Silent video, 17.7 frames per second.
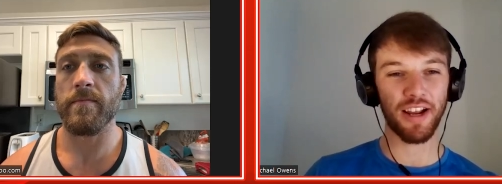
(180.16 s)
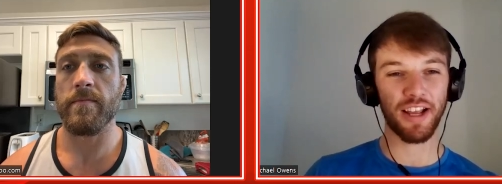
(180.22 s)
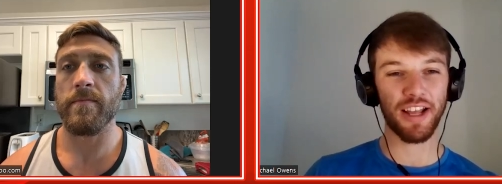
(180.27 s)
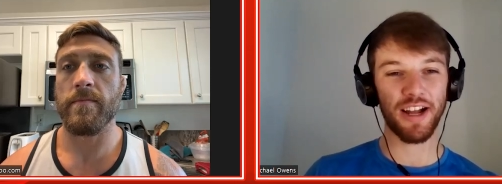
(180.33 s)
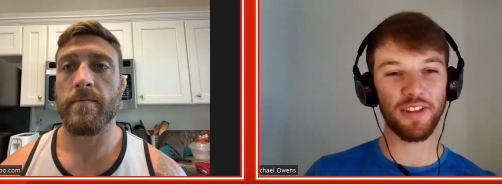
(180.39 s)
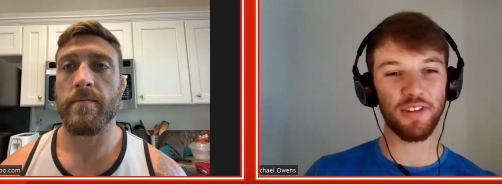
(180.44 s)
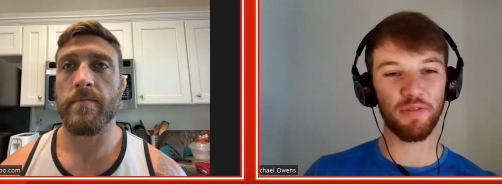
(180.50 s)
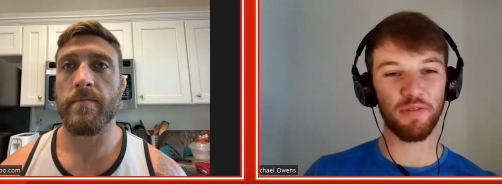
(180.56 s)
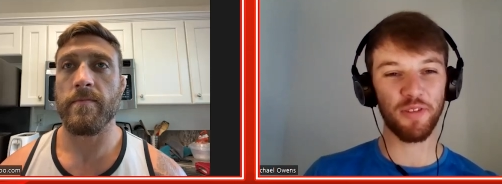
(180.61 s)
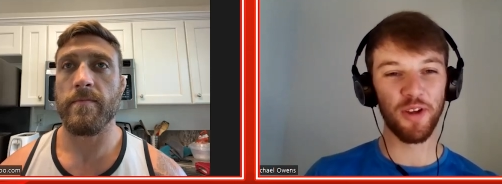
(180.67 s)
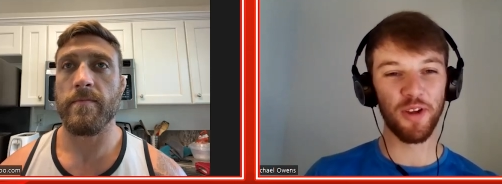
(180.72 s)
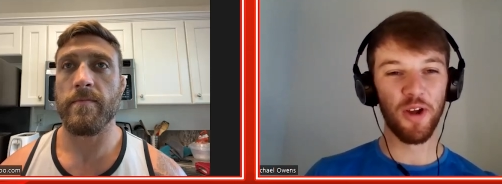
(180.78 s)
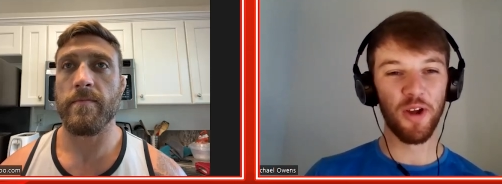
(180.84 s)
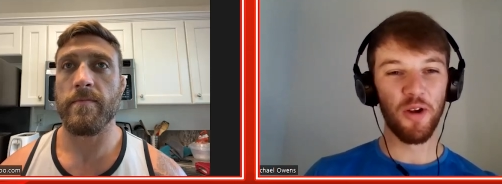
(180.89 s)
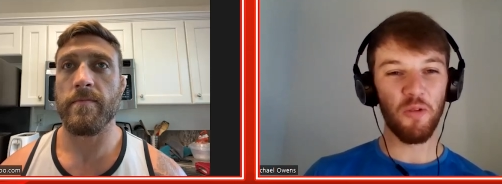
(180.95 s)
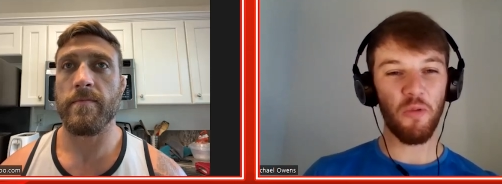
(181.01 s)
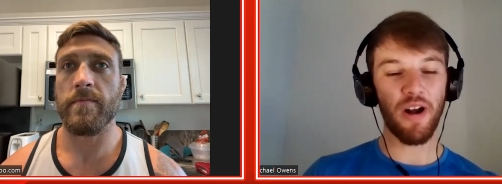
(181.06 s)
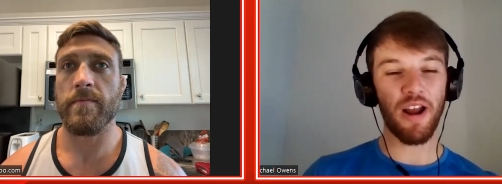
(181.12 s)
Speaker 1: and kind of
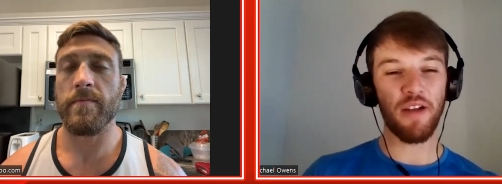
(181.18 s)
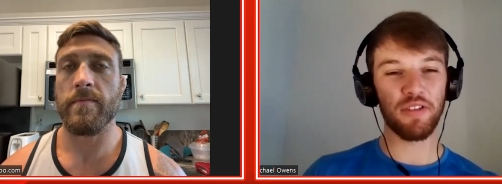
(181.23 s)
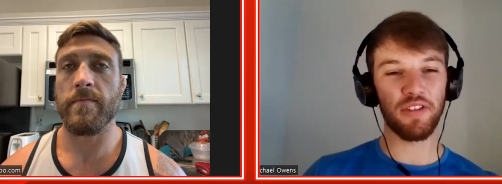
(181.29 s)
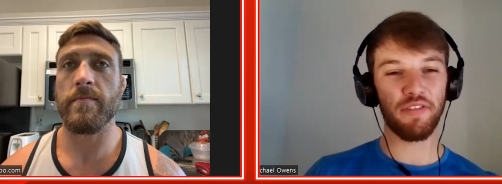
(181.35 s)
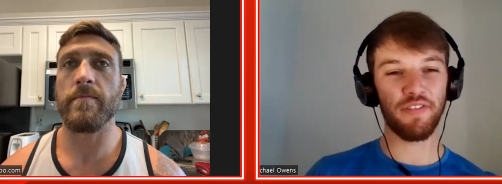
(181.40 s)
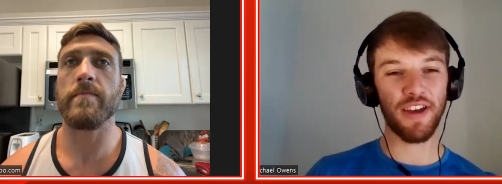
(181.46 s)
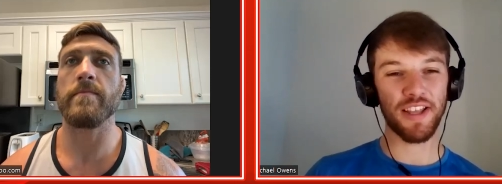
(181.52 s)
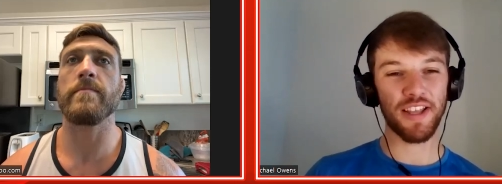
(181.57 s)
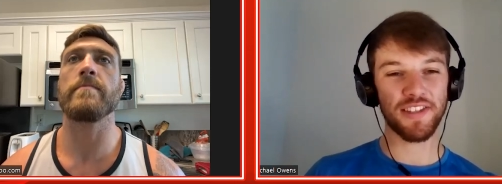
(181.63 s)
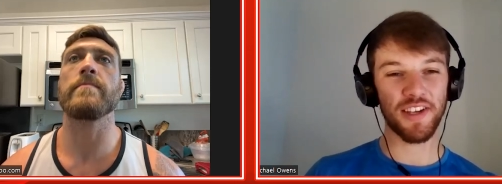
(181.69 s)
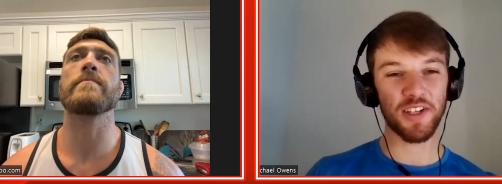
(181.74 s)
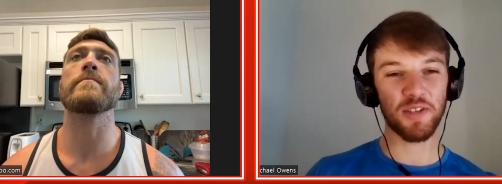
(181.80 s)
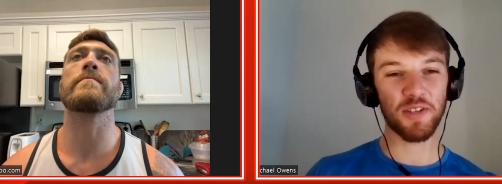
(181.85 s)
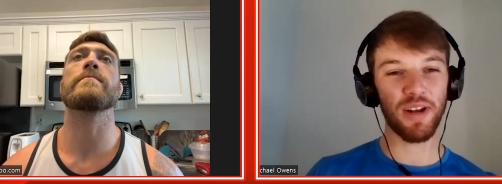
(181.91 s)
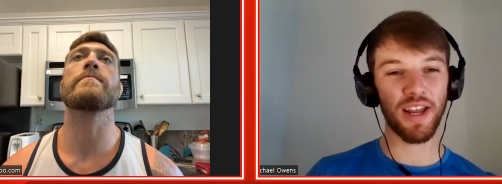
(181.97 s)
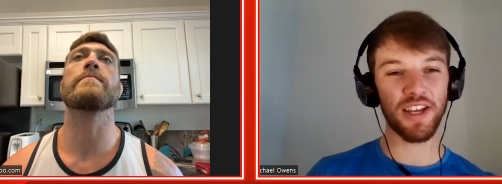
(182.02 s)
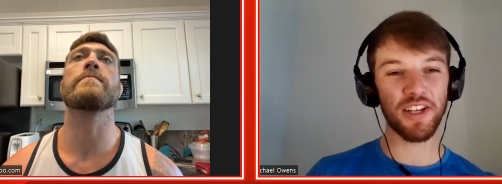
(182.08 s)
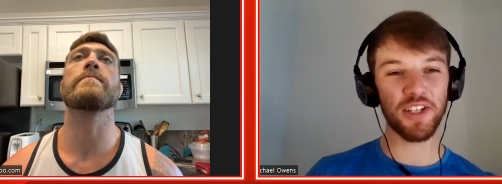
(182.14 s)
wherever the fight takes
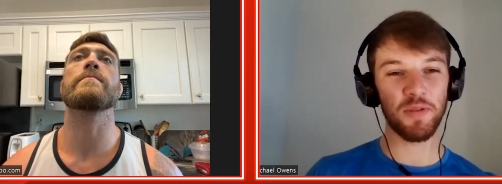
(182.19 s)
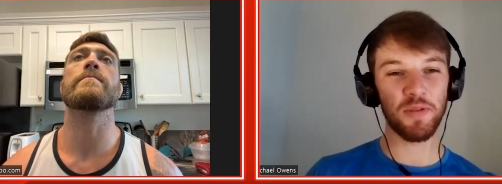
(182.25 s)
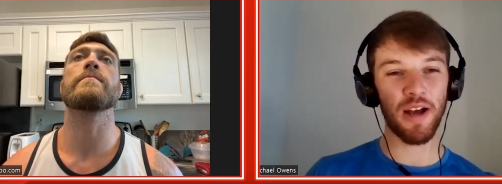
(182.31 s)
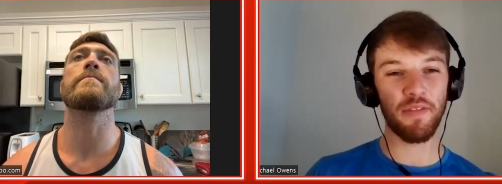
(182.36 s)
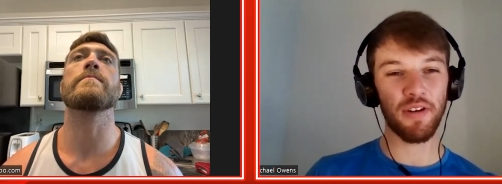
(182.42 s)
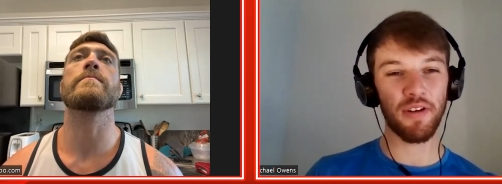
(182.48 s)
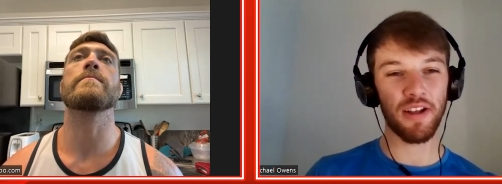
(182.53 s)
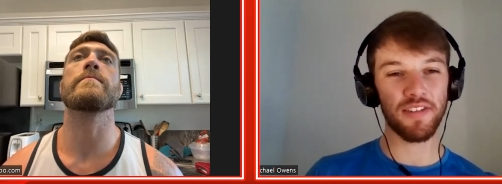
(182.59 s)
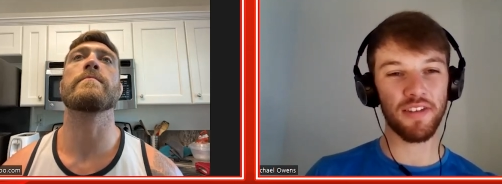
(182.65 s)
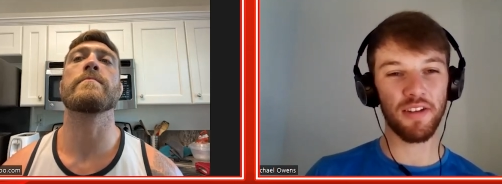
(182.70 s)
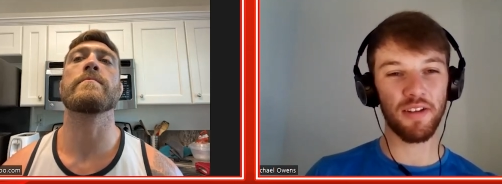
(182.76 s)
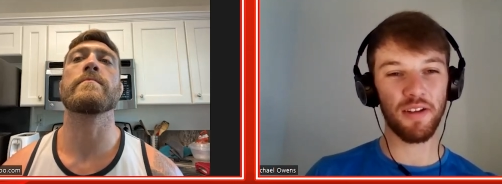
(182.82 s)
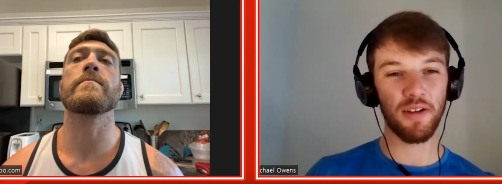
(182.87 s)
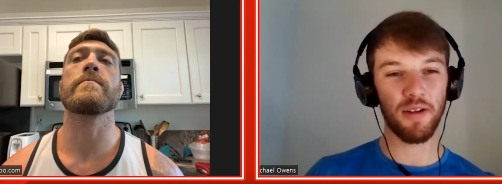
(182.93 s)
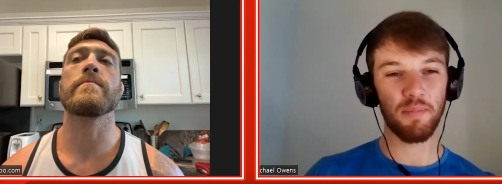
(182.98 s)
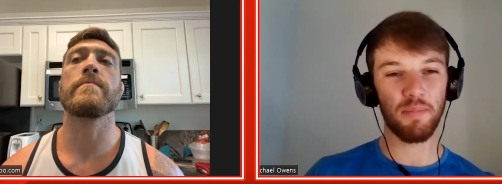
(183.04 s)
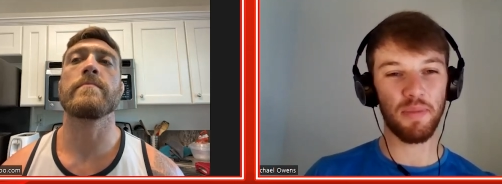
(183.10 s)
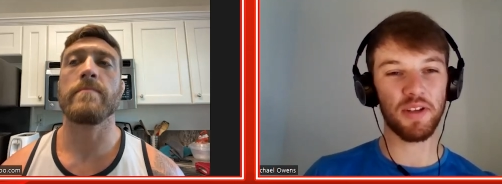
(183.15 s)
place, you either had a,
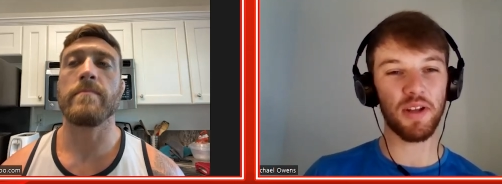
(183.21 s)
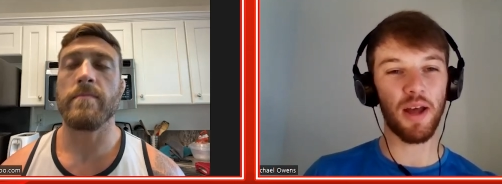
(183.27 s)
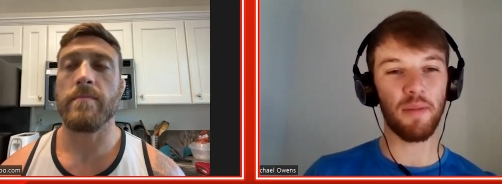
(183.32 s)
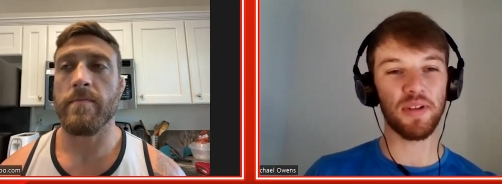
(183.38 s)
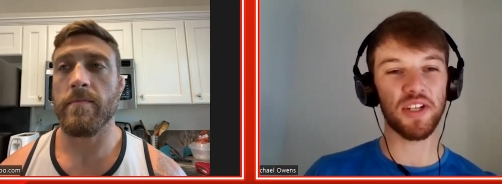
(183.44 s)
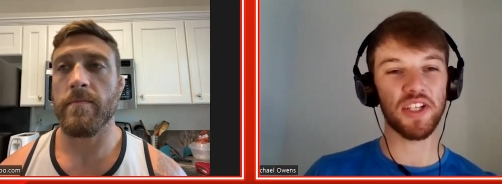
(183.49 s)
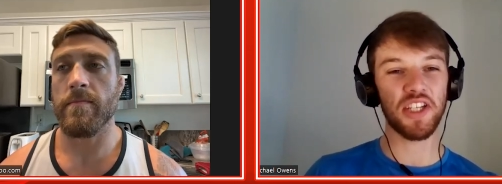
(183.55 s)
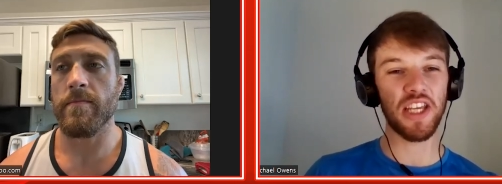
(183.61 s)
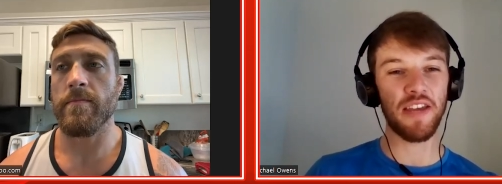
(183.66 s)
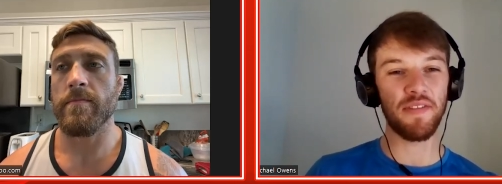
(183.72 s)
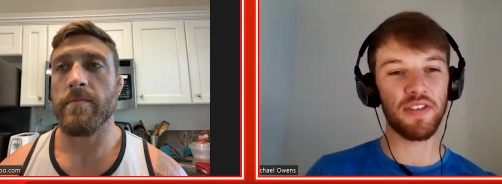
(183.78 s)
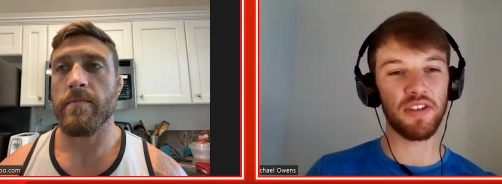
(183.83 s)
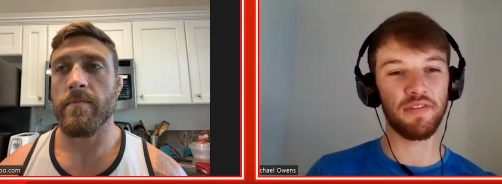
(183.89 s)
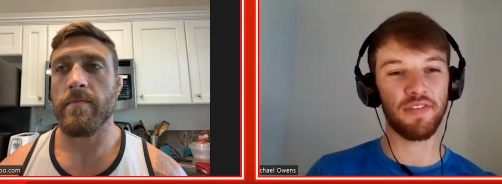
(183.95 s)
a perceived